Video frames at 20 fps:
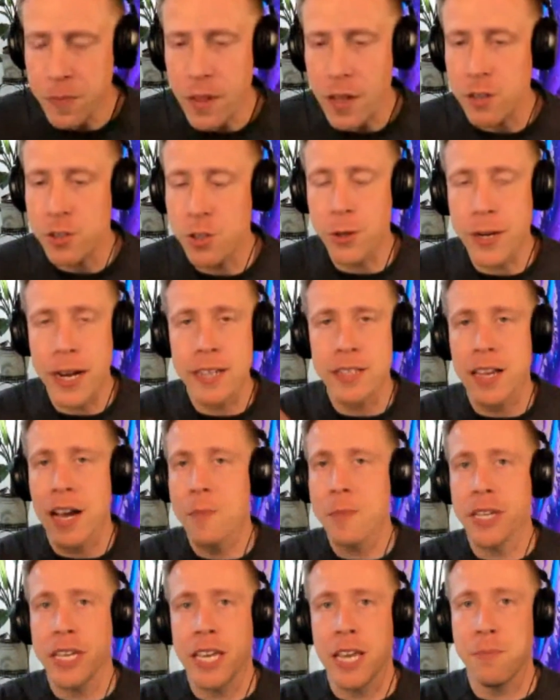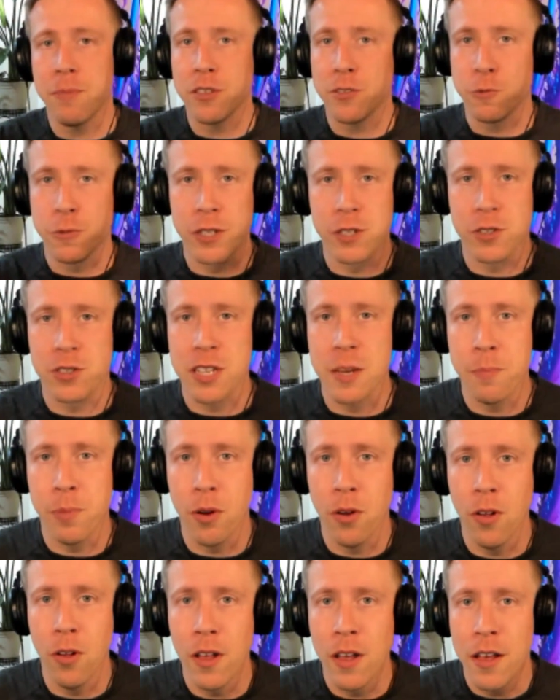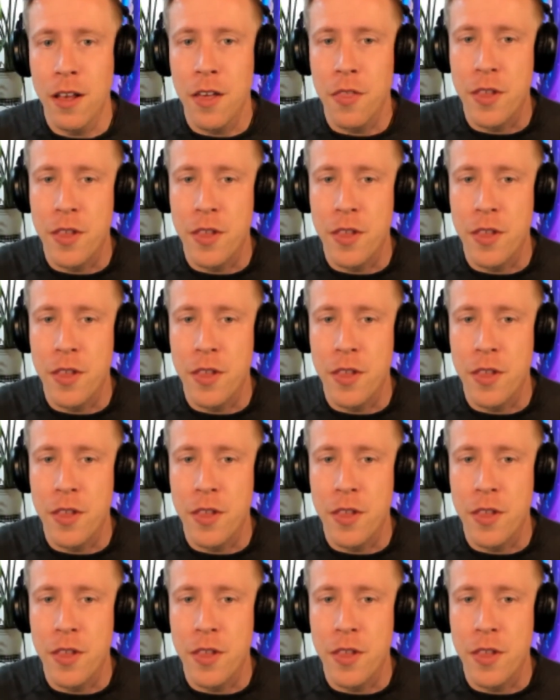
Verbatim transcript: So, guys, I'm going to keep this real simple.